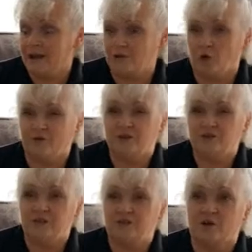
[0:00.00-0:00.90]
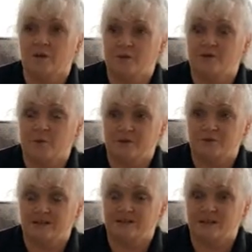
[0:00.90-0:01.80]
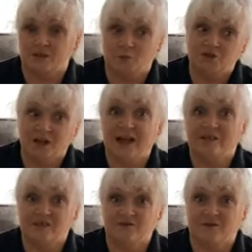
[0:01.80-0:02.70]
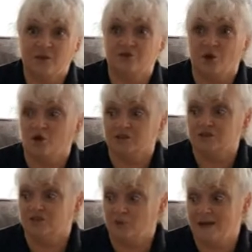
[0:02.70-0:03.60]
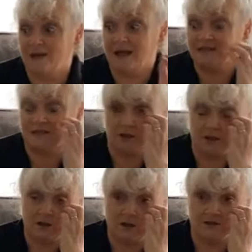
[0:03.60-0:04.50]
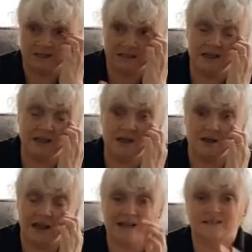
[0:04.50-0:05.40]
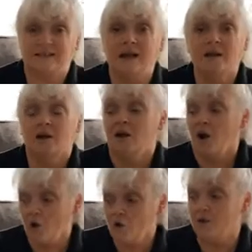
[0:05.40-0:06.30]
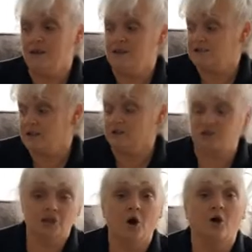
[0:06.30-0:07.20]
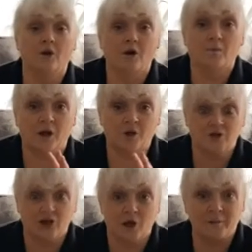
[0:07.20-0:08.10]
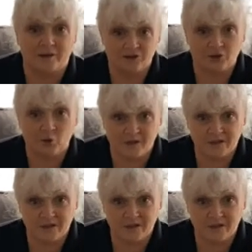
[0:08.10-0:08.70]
don't think she's got a mirror in her bedroom. I said to her, "Do you like this for your drawers?" And she went, "Yes." And this lady, like I say, all these she got because she got married 2 weeks